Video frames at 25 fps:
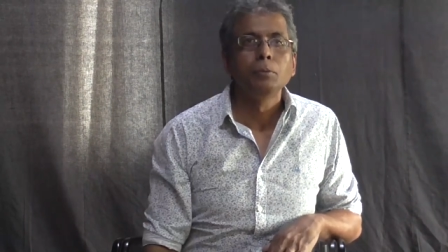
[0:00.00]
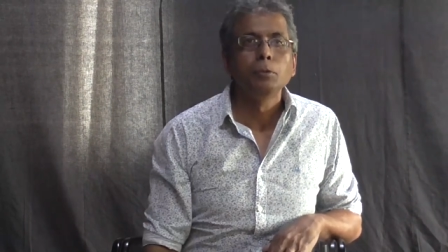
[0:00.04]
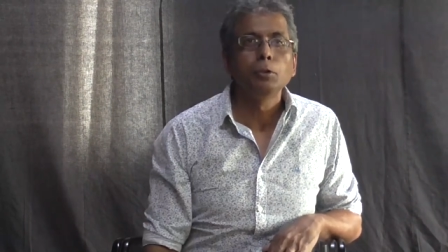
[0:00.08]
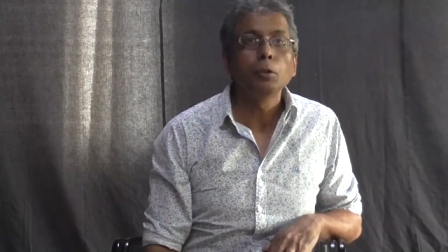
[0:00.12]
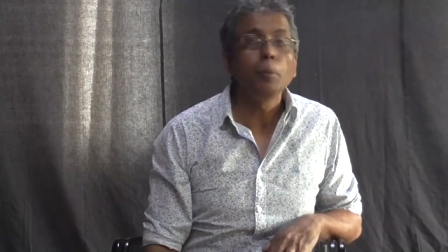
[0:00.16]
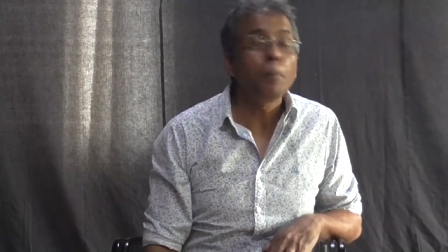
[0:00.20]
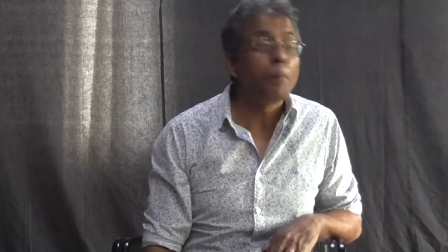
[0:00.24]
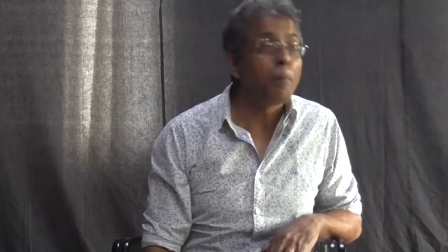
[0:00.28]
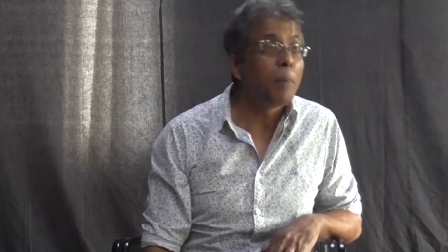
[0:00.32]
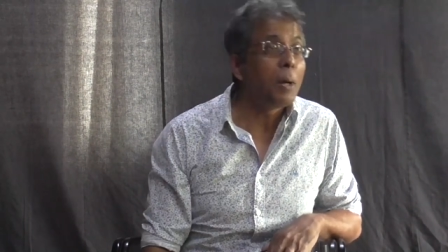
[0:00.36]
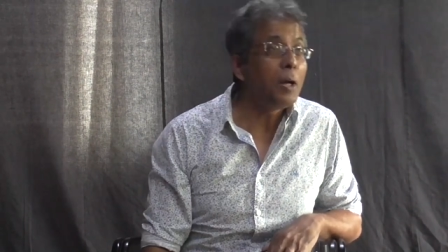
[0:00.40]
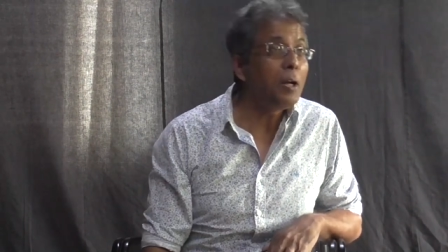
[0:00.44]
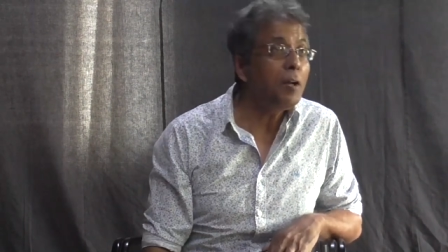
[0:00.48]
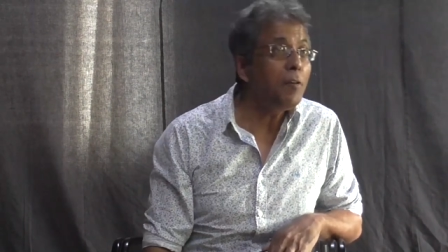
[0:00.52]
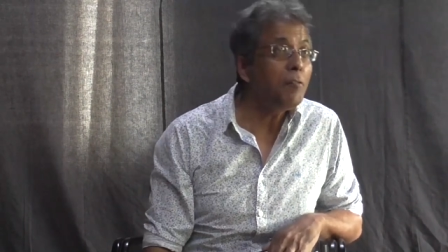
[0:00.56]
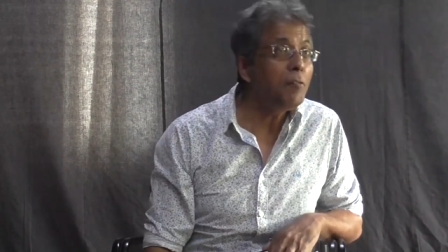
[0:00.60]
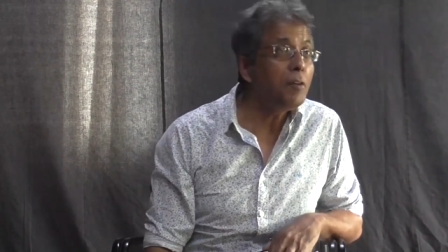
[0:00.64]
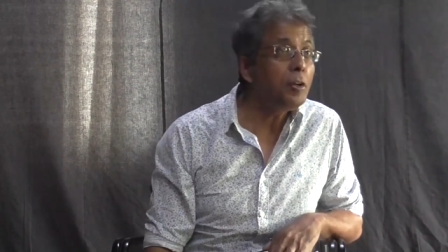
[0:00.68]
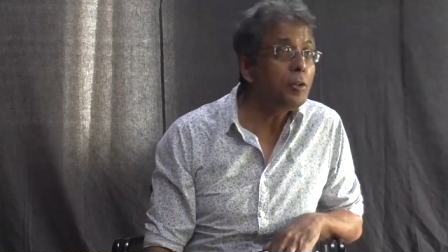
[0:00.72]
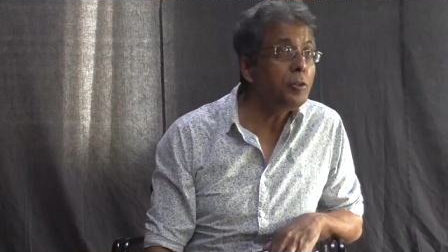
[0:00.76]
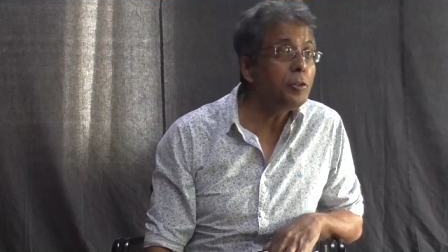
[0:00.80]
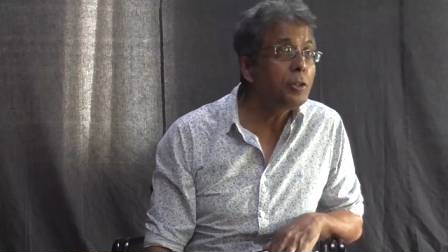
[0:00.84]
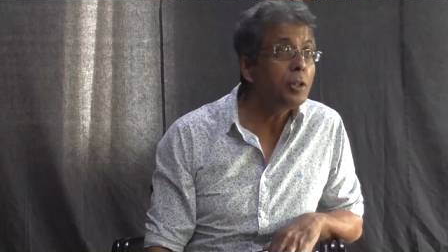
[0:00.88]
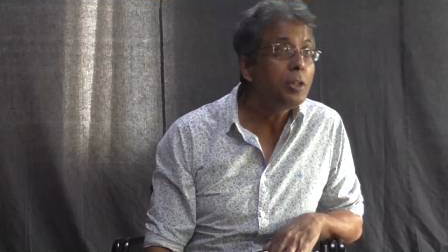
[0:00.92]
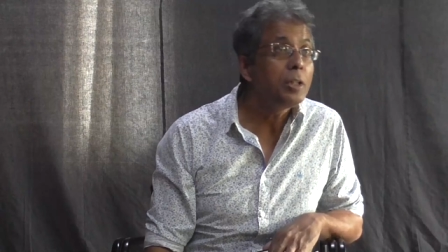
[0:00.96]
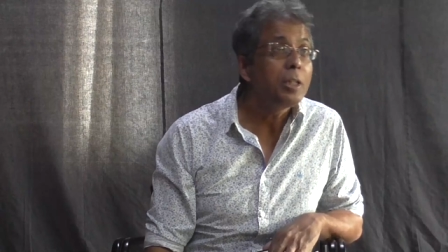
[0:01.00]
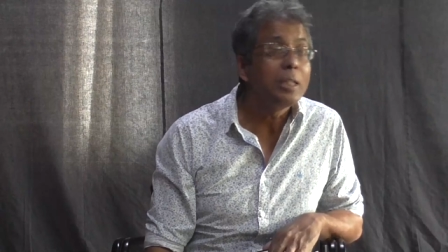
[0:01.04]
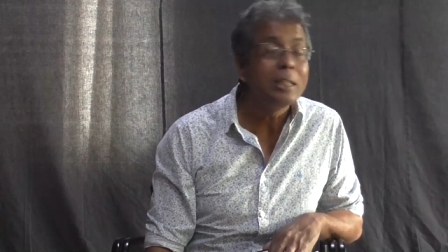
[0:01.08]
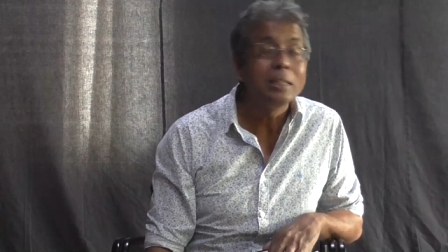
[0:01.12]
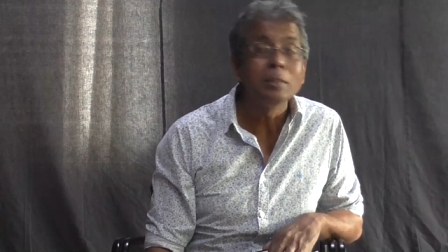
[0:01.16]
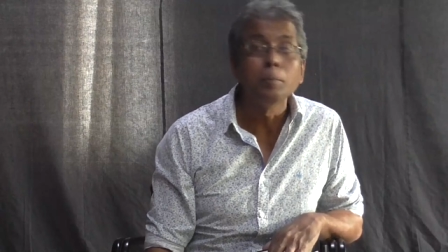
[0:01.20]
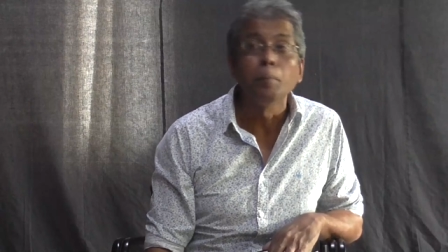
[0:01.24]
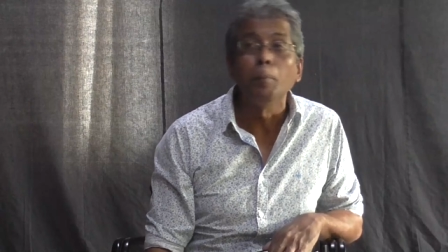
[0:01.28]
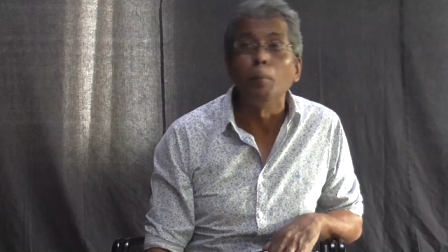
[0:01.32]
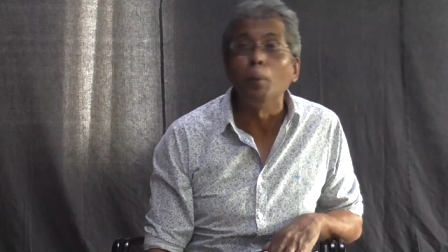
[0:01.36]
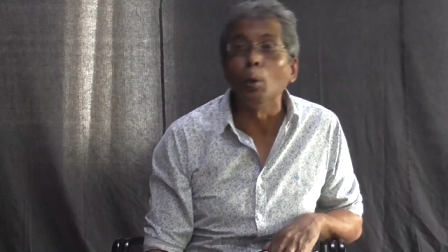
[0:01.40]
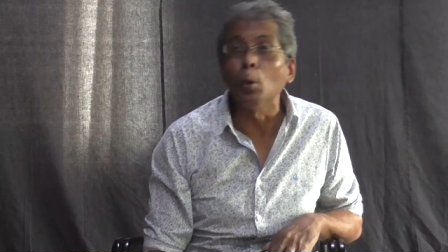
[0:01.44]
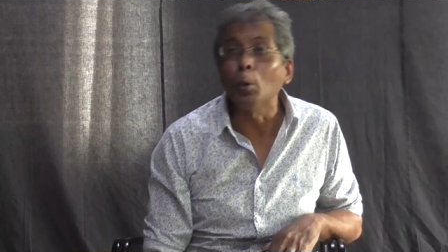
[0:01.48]
So, parivraja
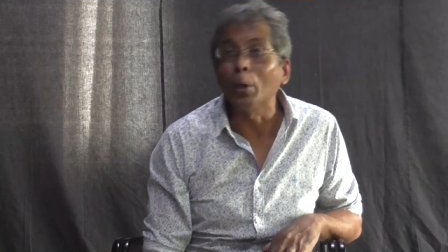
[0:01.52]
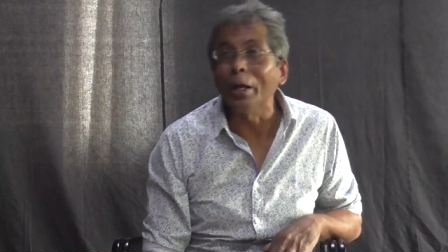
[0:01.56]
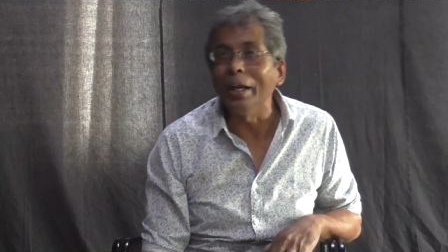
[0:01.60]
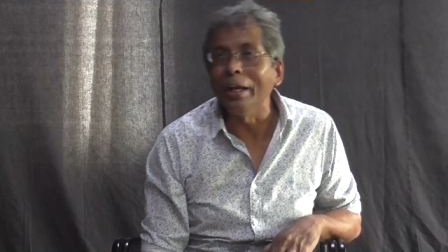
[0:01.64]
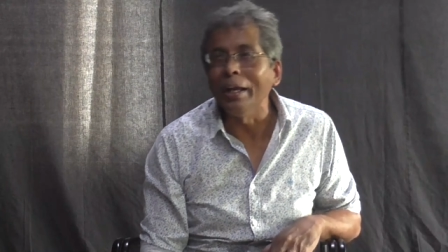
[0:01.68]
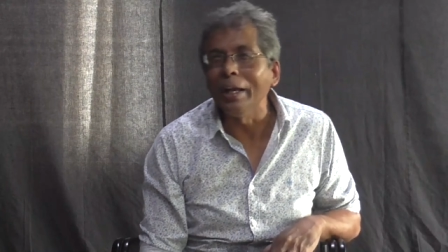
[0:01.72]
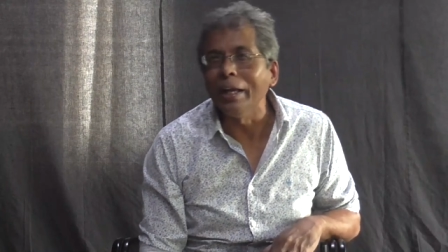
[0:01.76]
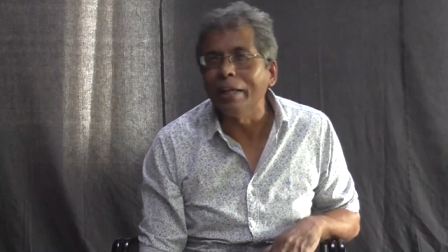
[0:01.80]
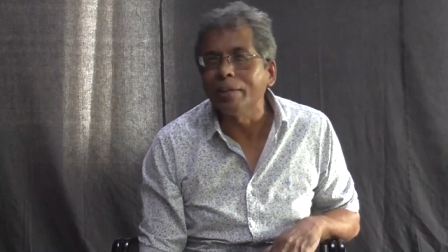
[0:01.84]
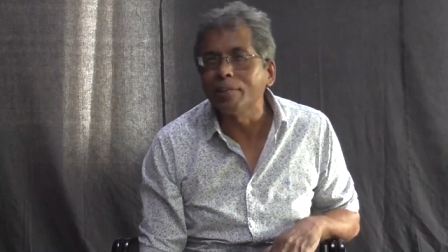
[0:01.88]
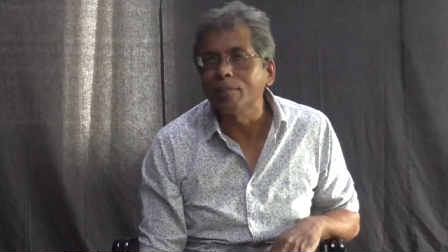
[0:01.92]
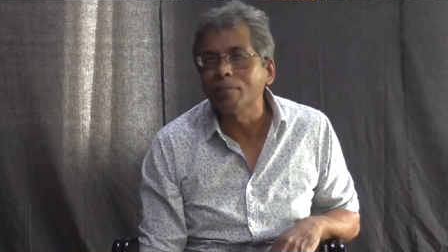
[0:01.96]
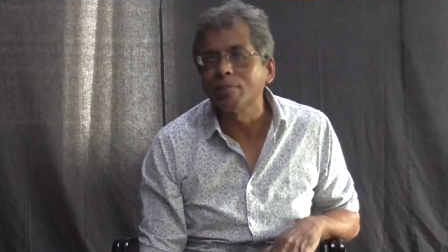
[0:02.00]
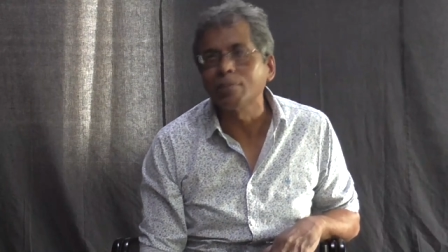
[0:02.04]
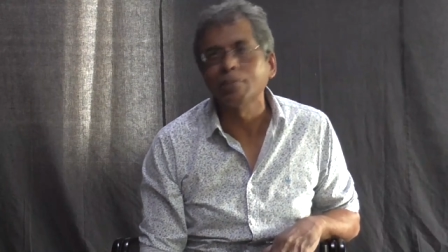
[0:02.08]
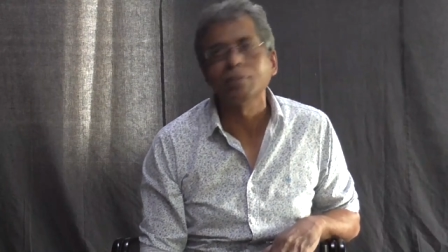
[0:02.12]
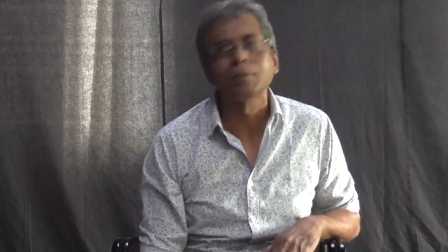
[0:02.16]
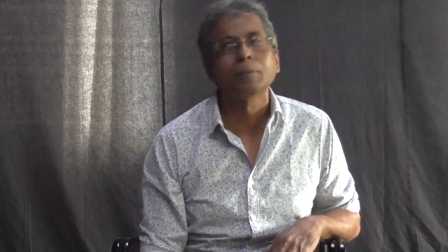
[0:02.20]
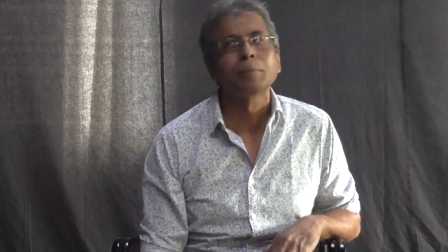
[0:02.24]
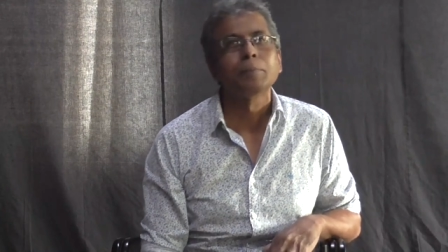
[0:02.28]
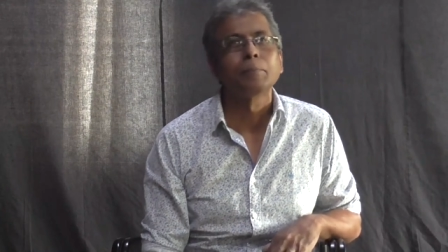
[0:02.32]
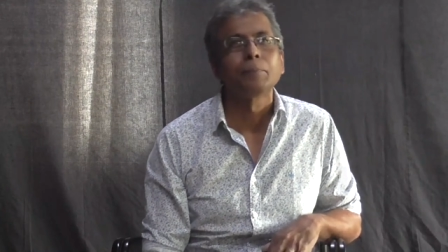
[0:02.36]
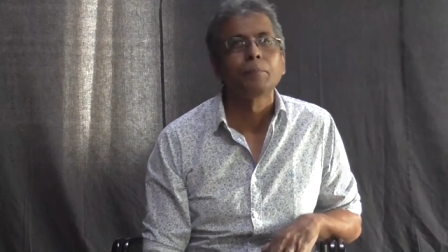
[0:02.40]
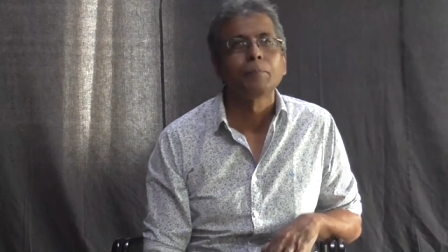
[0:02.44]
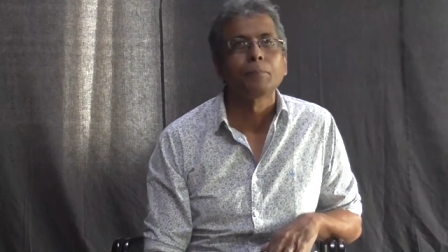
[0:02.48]
is brokenness.